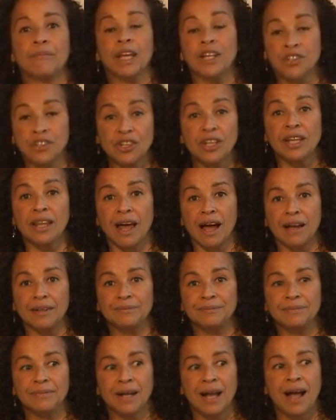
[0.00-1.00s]
Sheila.
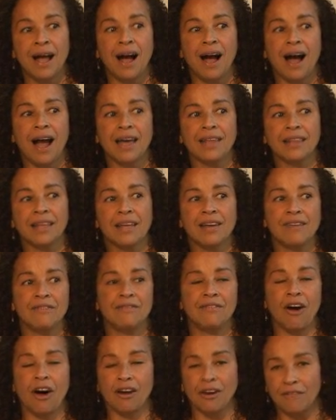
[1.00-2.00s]
I
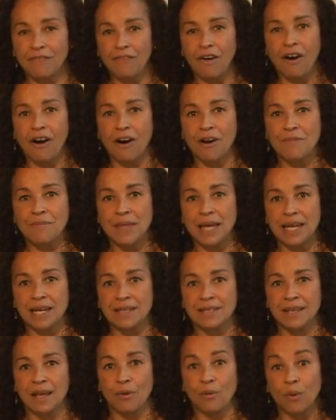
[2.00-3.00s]
live on a farm that
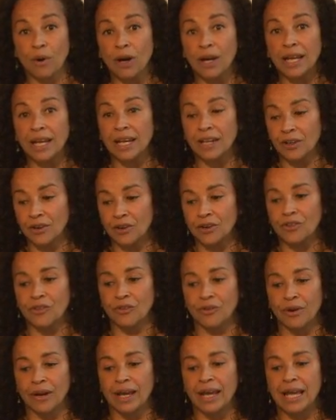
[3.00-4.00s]
is a working
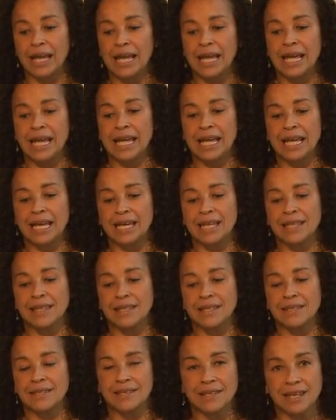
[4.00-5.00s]
nursery
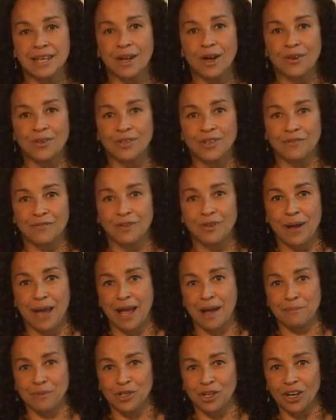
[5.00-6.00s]
in the seacoast of New
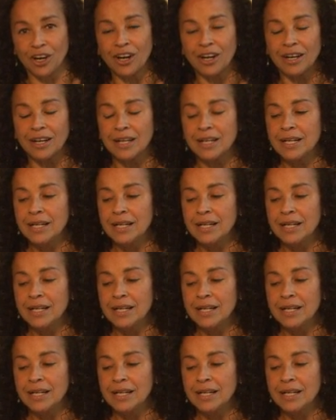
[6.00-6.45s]
Hampshire.